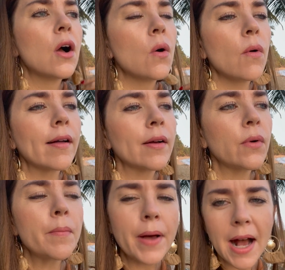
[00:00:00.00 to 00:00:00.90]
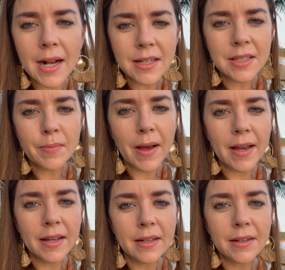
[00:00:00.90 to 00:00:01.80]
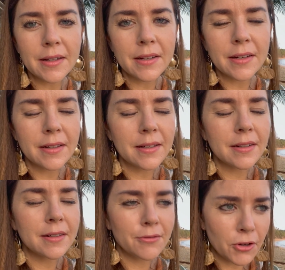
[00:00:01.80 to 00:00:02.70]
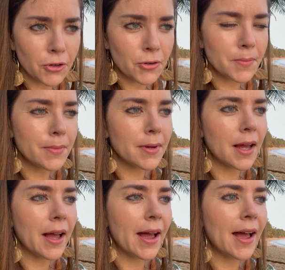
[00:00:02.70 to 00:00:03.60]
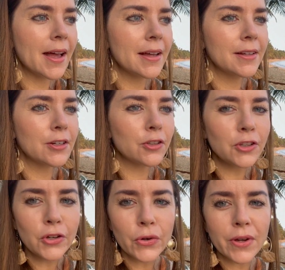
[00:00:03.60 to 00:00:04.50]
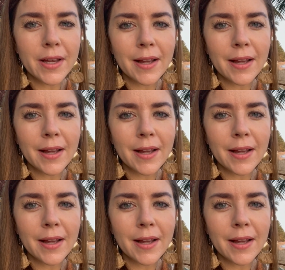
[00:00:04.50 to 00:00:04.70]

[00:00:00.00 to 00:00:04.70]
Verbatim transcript: Well, I went back to my room, and Luke,